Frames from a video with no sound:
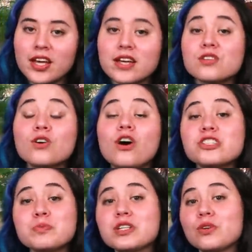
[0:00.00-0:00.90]
and her
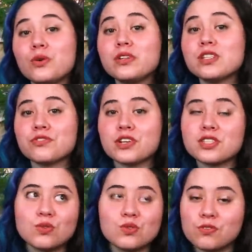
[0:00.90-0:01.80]
ultimate goal is for
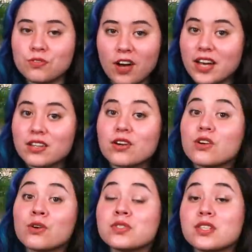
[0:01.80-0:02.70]
us to define
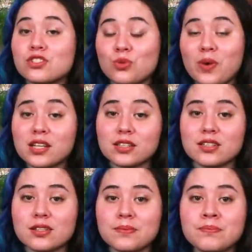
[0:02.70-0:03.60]
our own
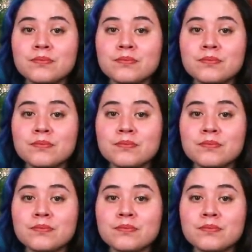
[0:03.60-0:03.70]
sexuality.